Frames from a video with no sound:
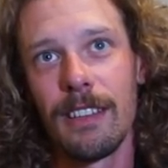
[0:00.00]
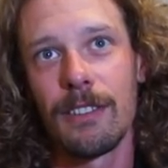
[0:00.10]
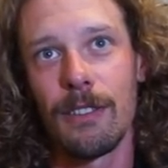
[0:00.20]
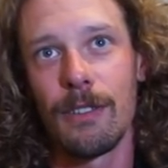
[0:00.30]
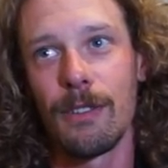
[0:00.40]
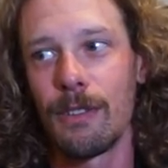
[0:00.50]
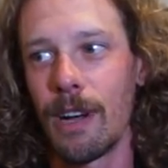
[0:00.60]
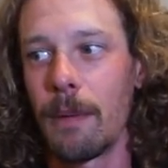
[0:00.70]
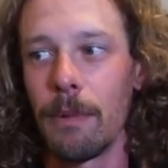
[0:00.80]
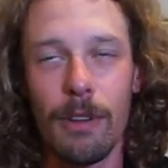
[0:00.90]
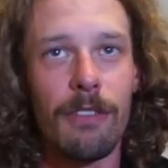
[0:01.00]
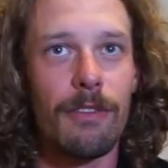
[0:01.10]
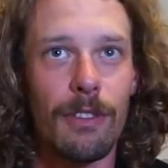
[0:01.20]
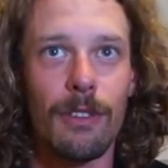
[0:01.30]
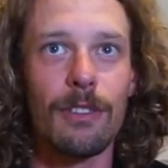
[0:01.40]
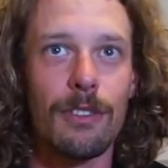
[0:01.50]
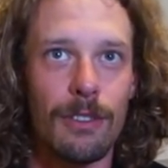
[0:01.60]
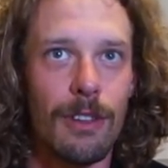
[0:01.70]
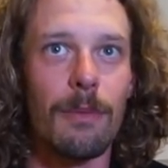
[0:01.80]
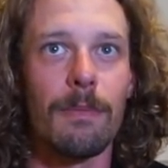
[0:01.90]
so I'm looking for also
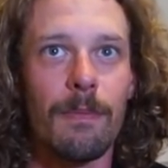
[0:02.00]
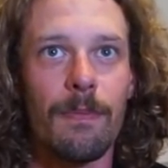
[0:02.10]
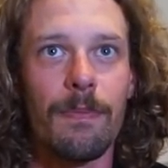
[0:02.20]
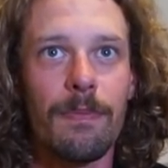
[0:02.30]
some